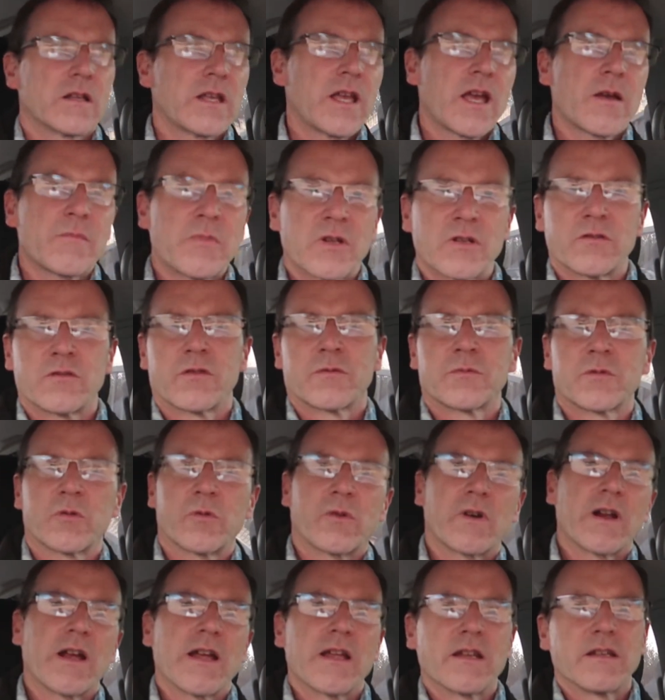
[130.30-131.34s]
camping trips
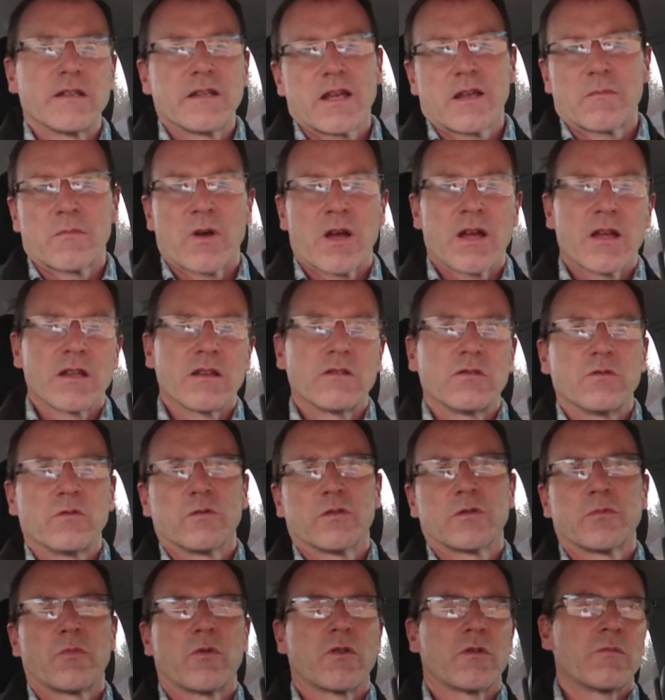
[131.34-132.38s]
where I take my
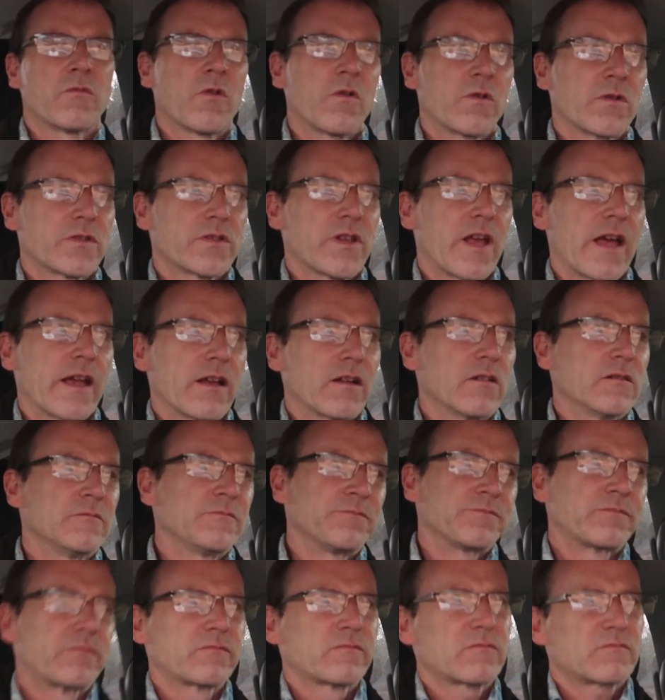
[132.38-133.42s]
dual sport motorcycle.
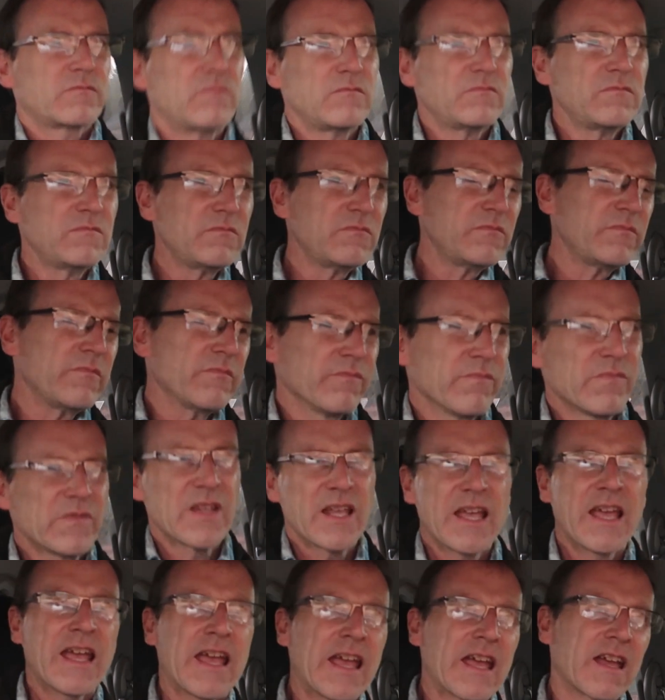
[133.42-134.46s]

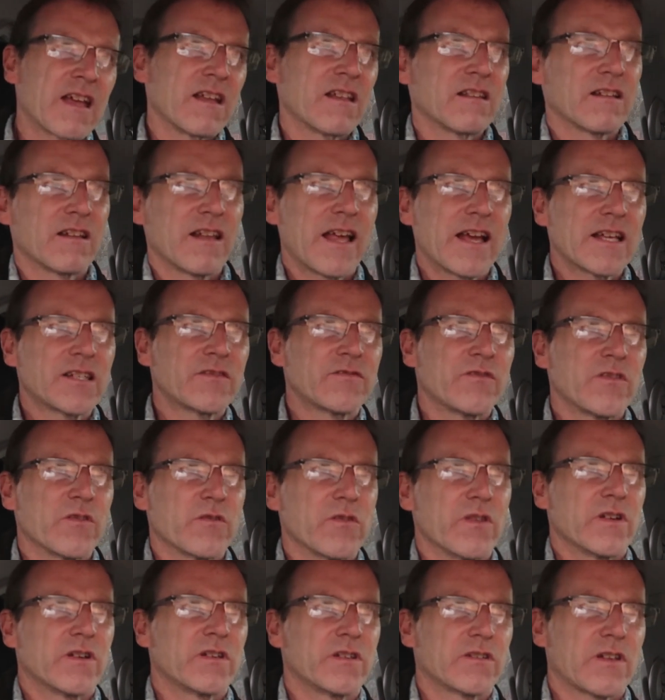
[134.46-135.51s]
And the last
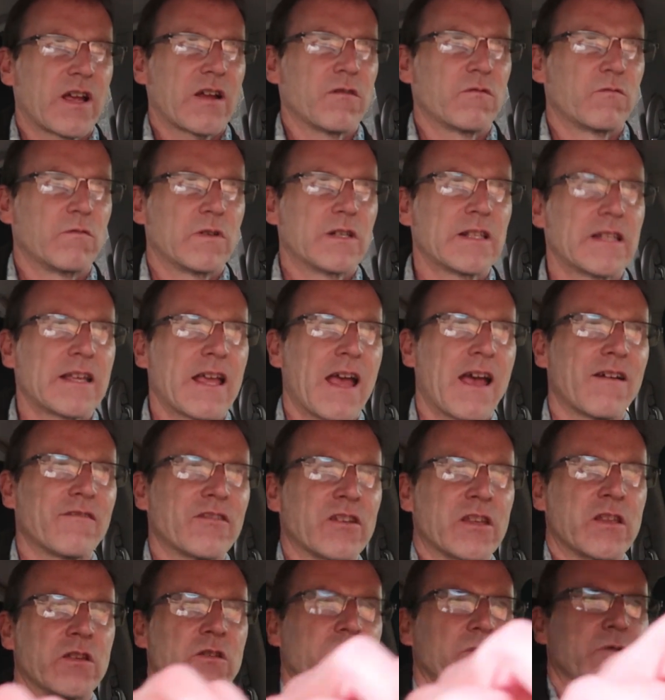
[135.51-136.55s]
few years I really
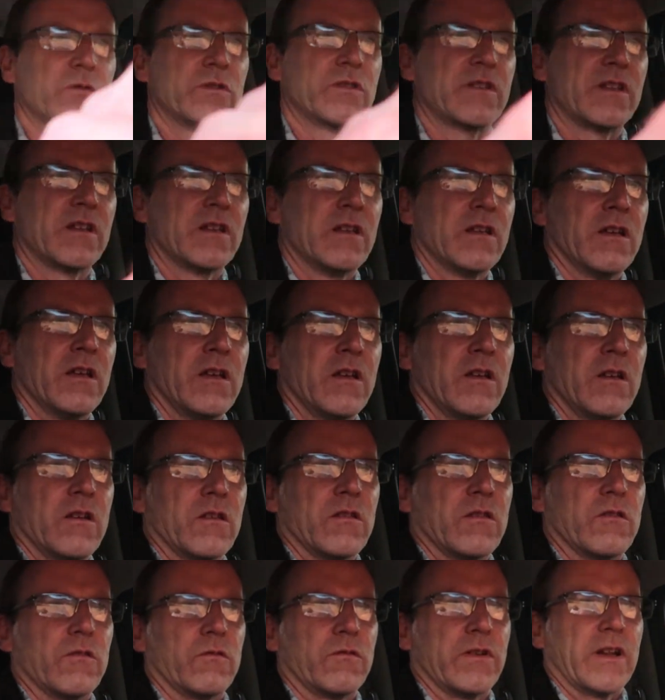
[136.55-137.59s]
haven't used
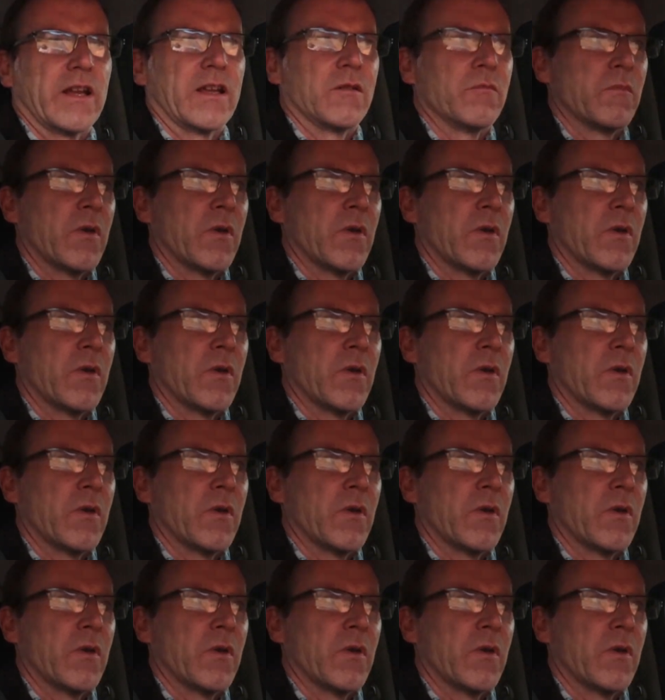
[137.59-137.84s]
the rig